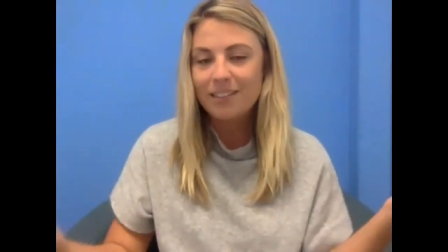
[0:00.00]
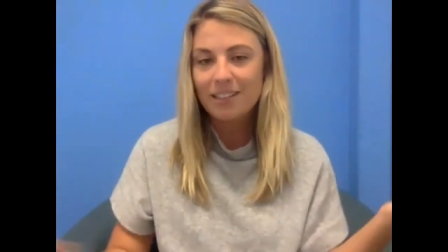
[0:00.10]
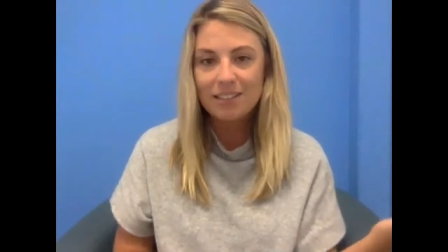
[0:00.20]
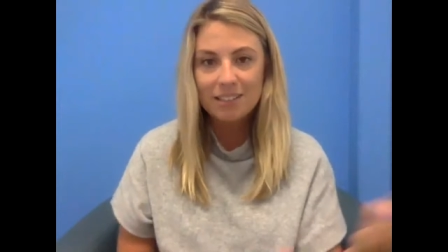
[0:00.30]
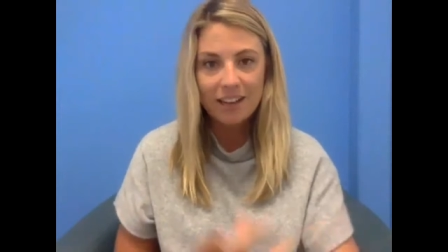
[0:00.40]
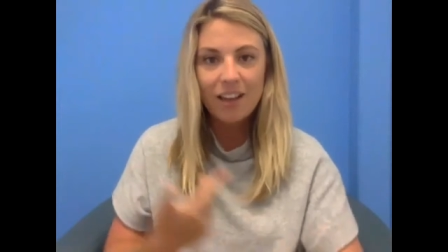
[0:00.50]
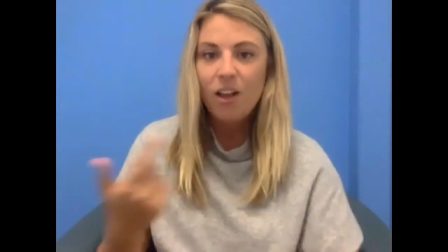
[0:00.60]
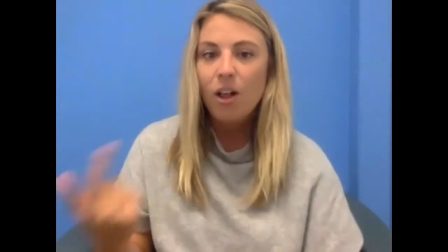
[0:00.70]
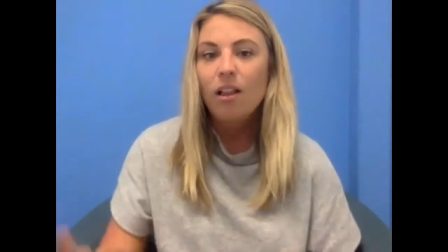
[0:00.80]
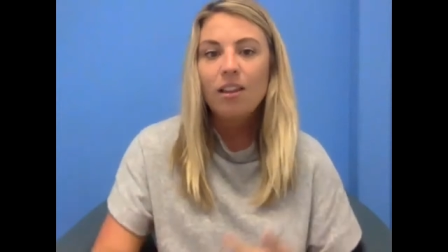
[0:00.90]
And it's like
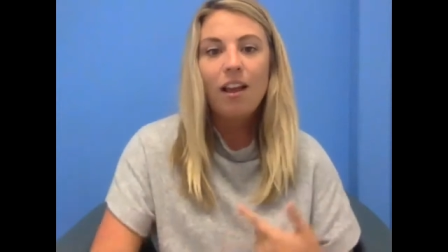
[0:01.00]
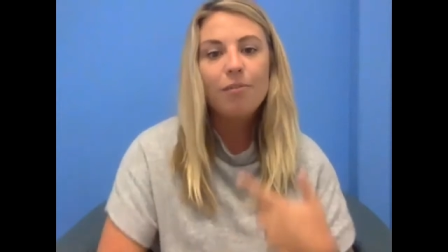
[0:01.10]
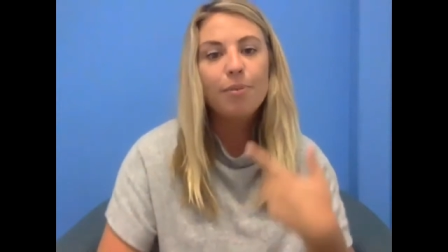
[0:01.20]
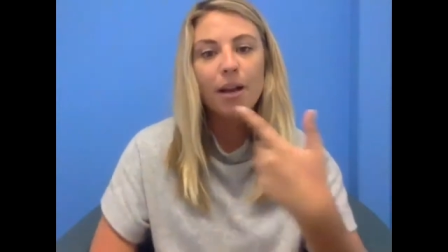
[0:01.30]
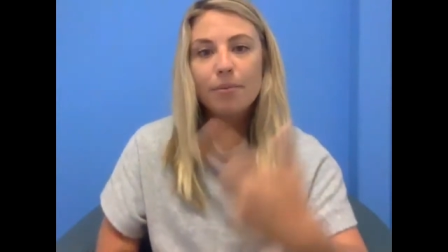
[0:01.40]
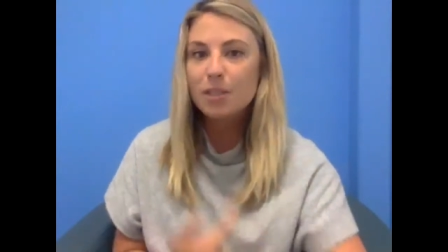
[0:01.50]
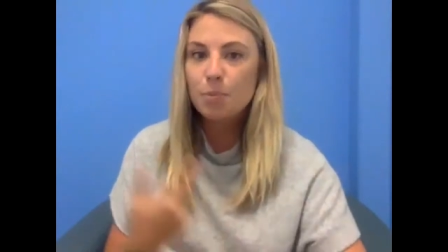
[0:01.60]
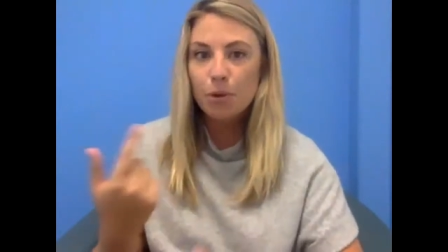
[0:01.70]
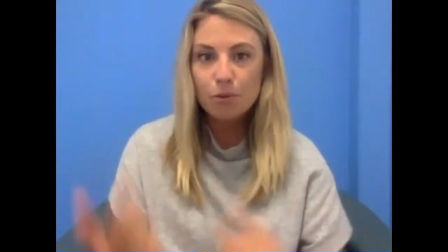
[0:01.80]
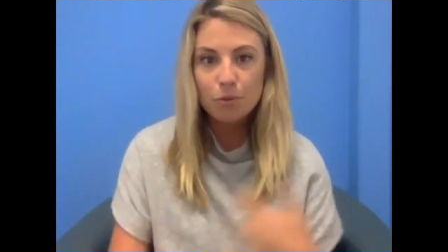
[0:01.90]
life becomes this
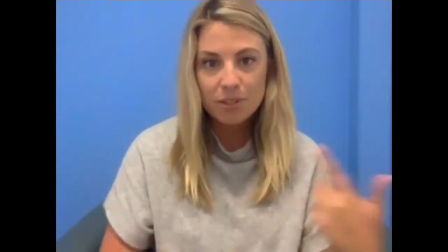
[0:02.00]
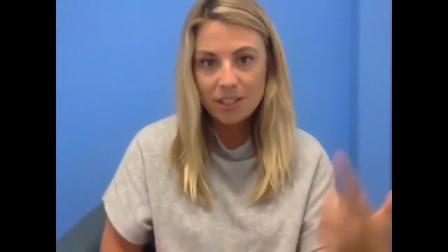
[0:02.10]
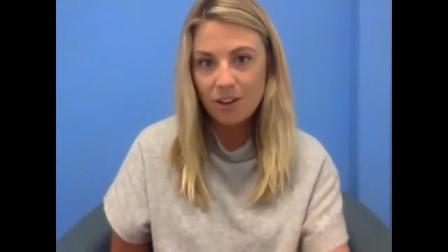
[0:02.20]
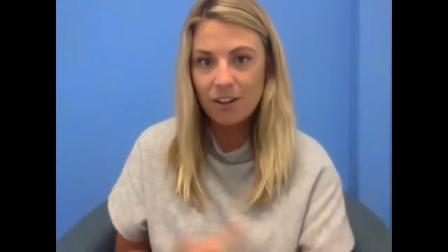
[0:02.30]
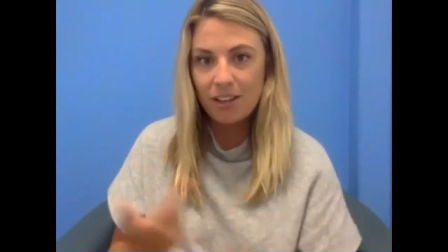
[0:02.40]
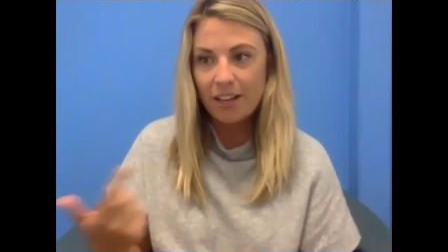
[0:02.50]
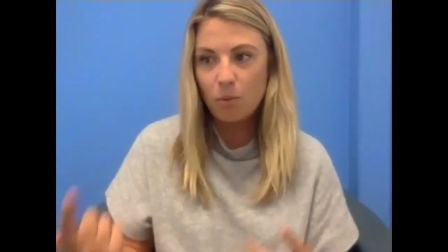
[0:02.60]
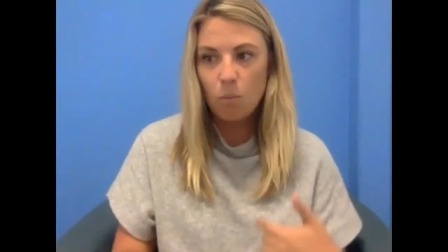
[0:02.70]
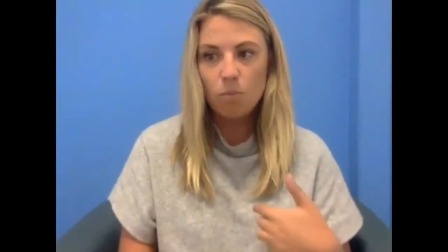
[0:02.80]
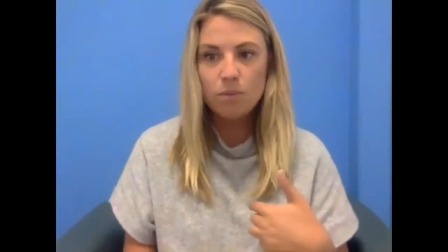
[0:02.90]
beautiful synchron like
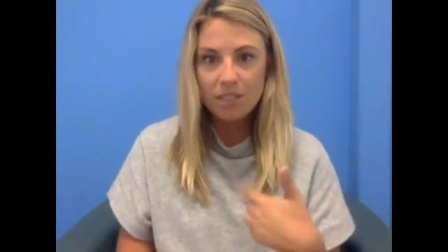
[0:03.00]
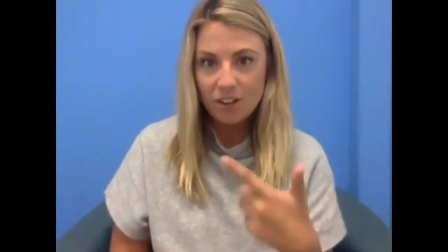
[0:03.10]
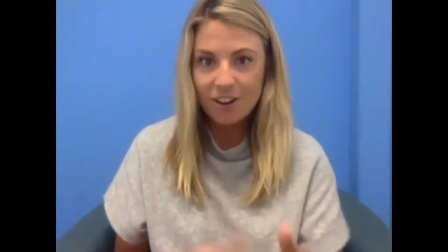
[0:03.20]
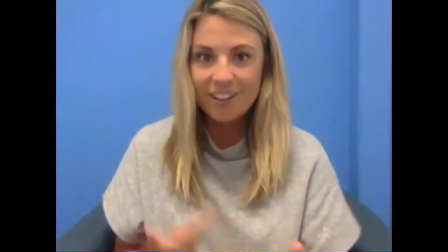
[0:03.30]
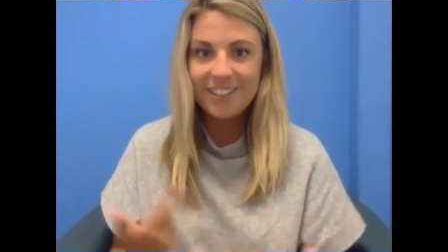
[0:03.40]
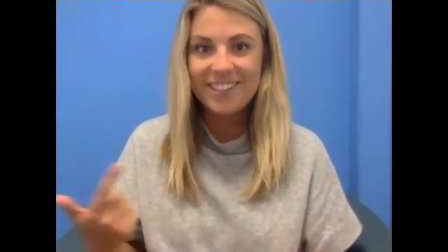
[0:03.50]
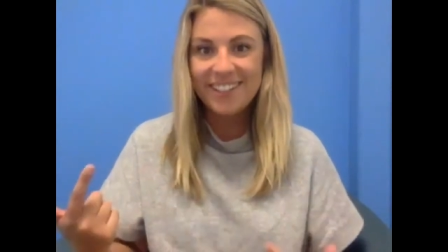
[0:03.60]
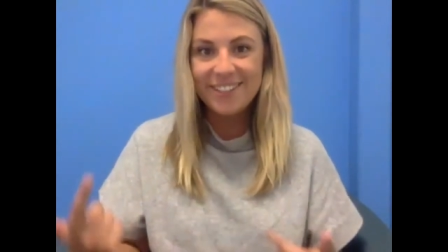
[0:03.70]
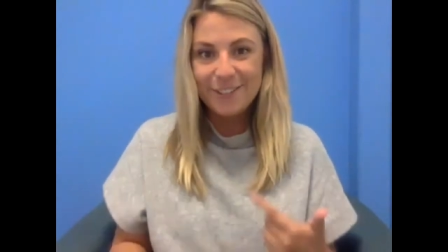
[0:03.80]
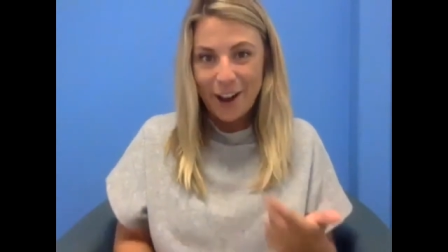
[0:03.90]

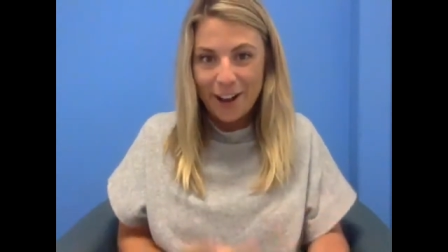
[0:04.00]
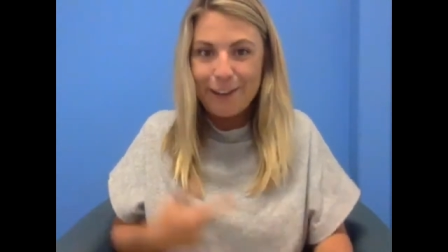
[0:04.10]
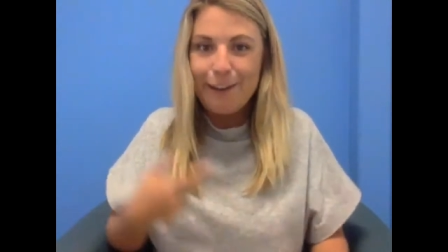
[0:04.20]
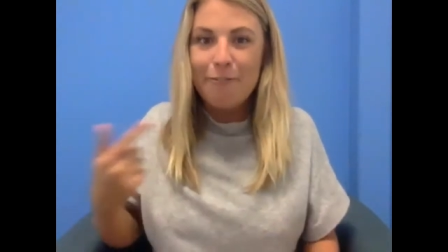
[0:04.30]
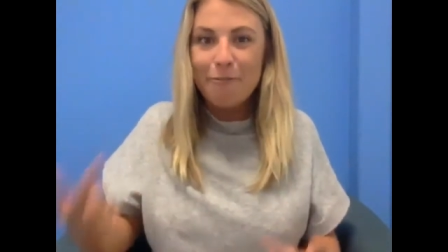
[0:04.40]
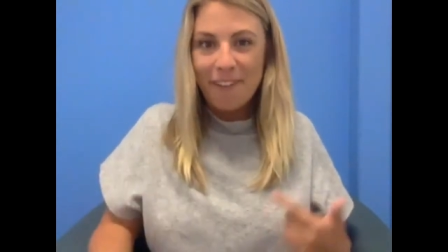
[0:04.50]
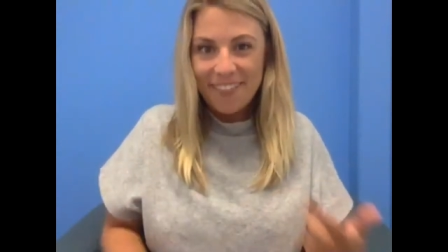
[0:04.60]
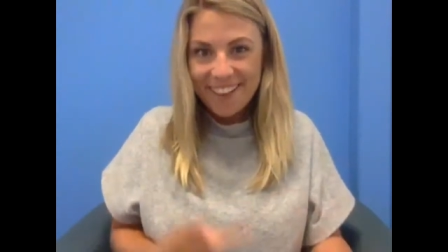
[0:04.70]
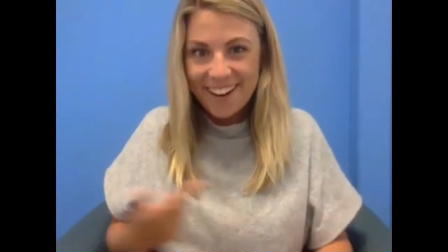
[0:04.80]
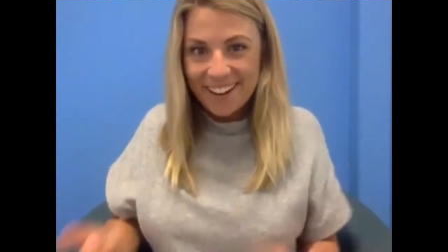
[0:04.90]
synchronistic journey of one
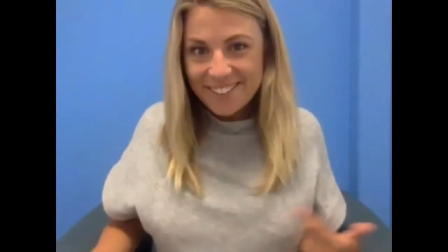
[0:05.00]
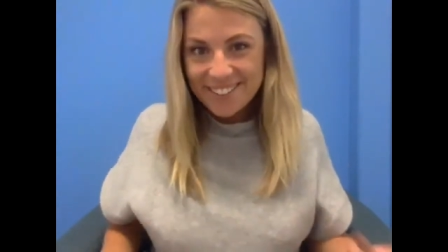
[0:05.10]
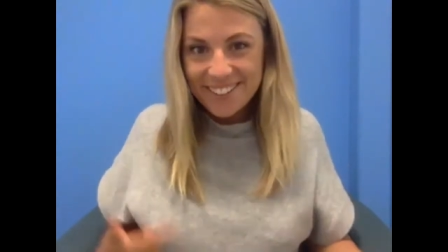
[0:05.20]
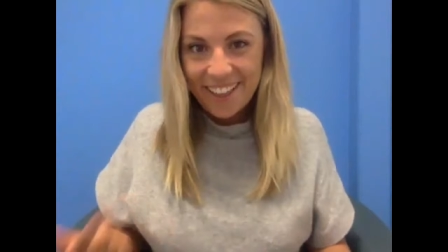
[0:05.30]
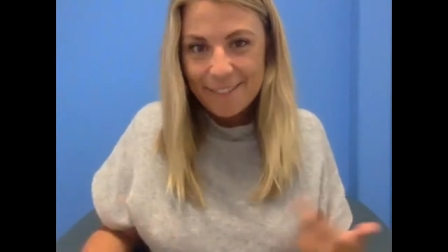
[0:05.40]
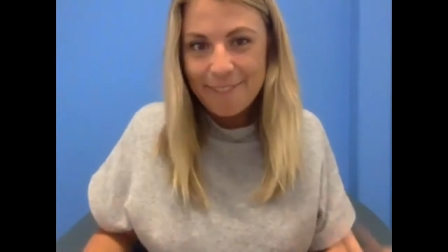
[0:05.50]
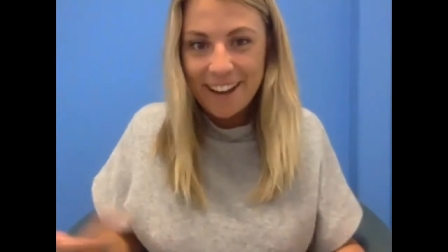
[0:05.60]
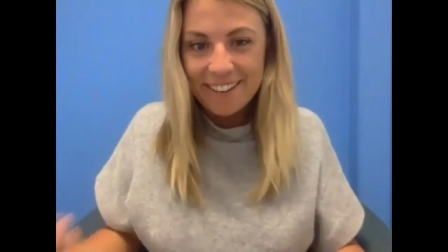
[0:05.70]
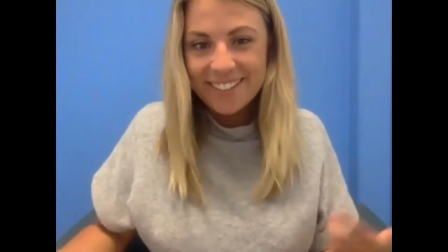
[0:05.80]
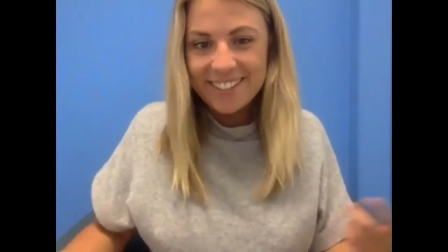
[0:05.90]
thing after another
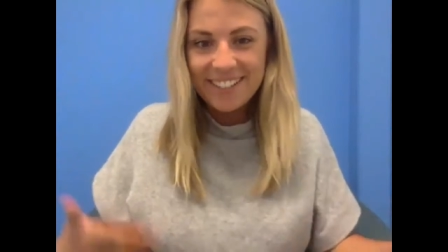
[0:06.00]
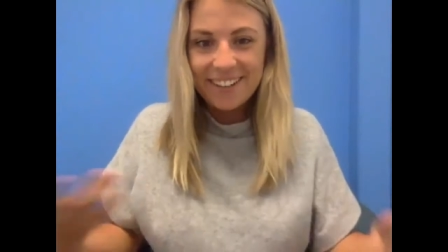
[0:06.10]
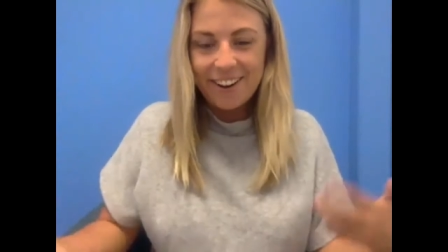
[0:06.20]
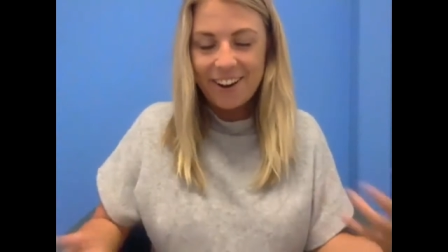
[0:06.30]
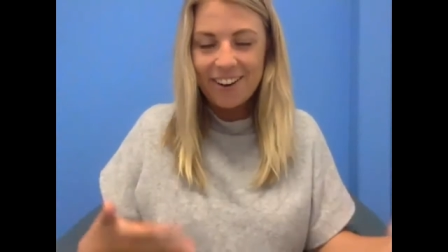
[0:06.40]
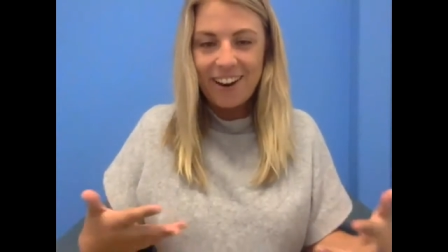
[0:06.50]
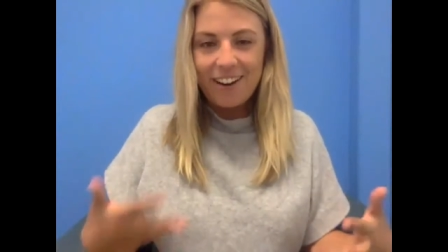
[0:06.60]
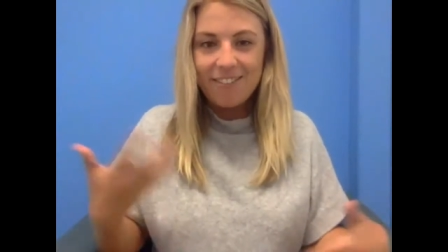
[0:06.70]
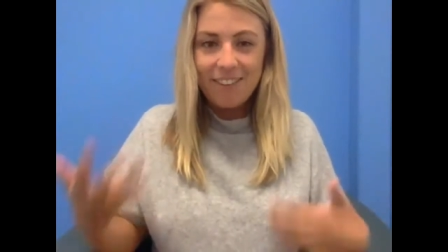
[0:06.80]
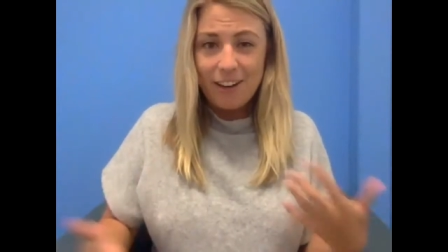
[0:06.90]
manifesting
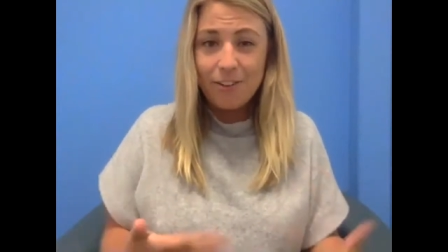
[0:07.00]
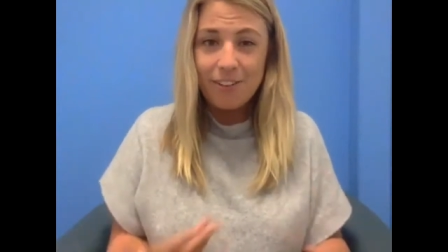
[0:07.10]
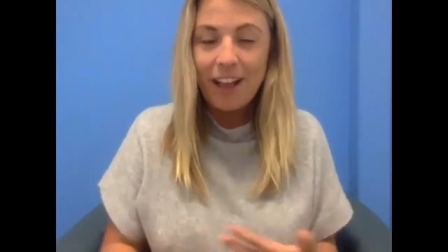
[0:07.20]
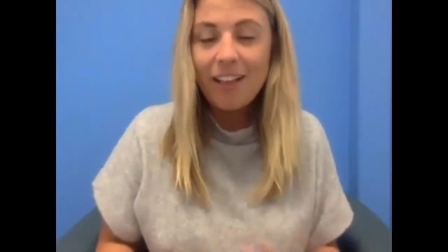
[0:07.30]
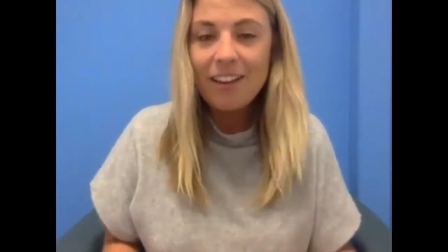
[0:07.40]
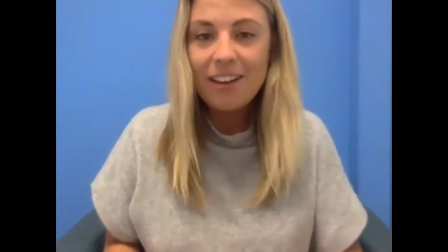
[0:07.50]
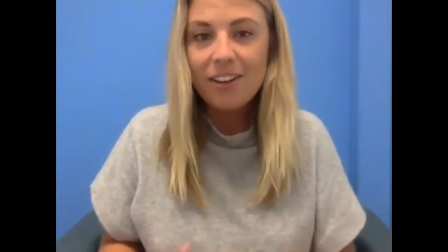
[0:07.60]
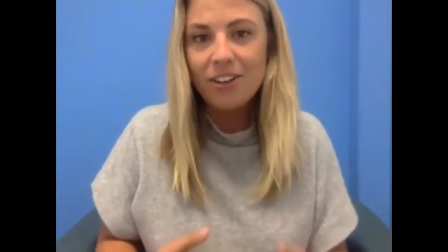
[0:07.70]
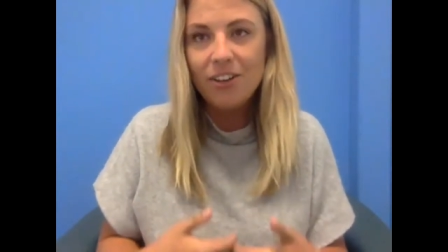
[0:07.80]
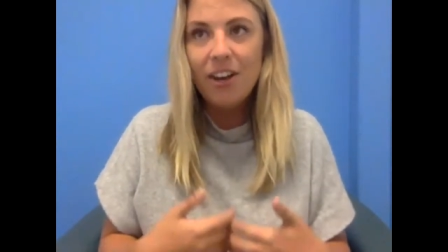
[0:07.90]
in, in your reality
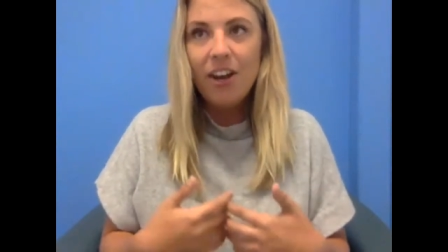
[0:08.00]
and